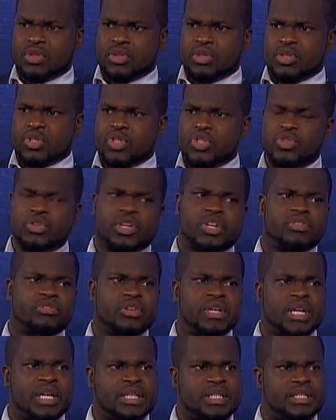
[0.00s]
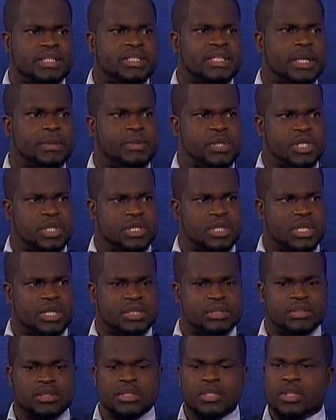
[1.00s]
trickery and deception, and
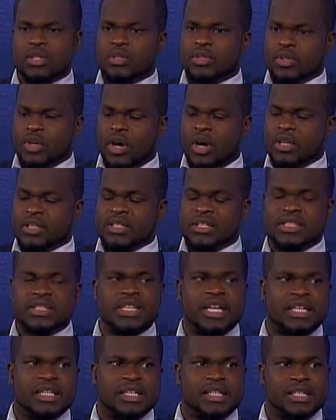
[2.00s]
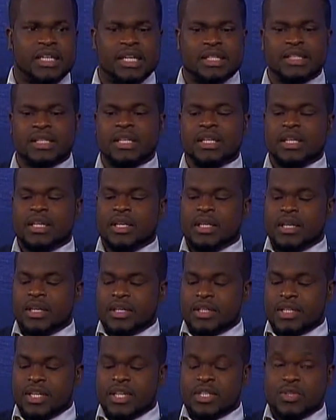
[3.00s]
understanding that
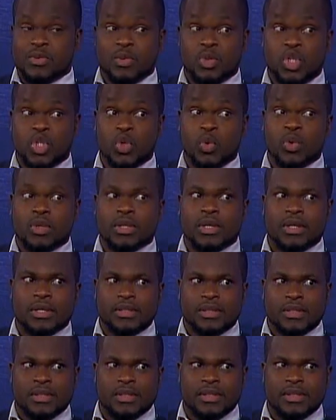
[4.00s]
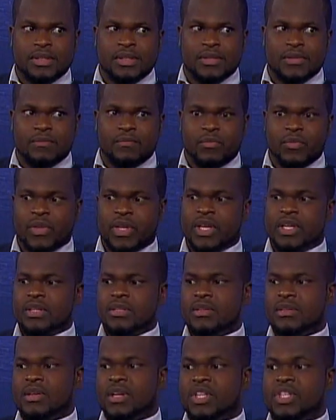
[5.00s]
there's no shortcut in
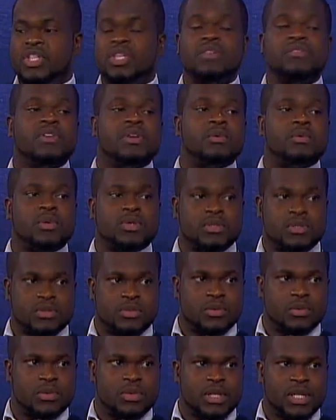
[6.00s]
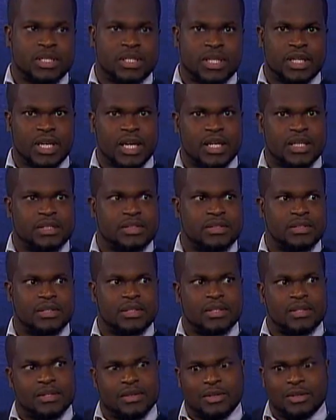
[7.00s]
achieving one's goal, and you can't
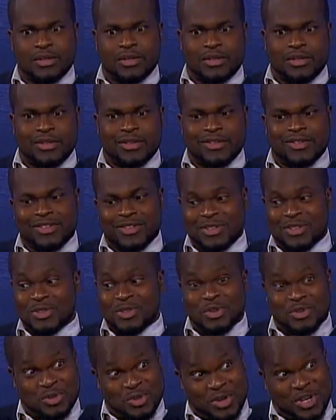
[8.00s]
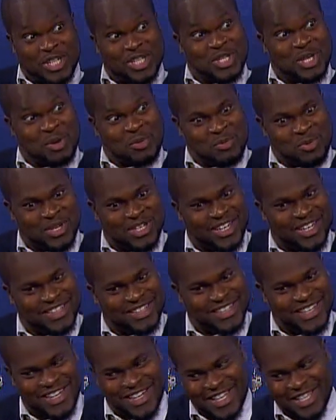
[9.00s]
trick someone and
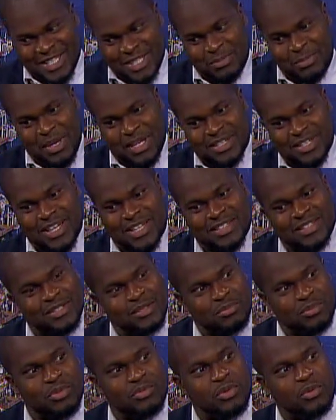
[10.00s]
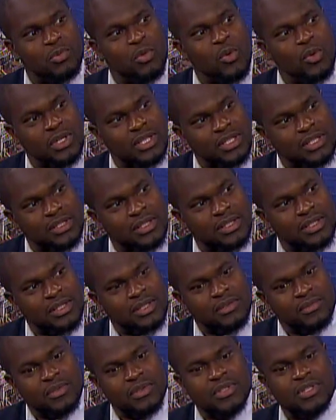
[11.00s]
then expect that to be rewarded
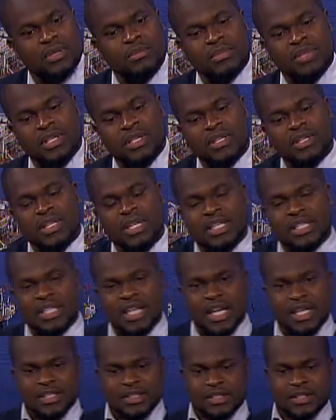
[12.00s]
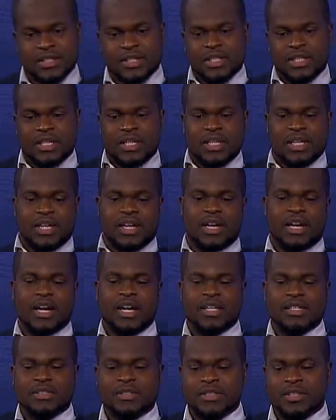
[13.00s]
for something good at the end.
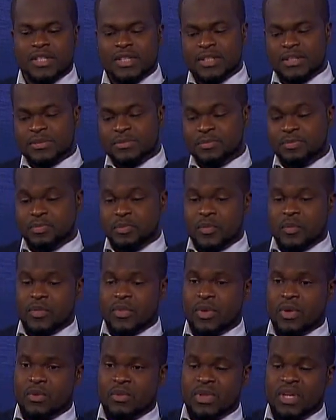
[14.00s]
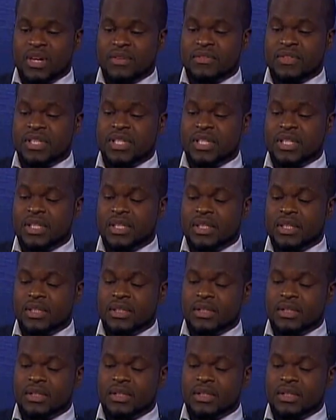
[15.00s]
And we have the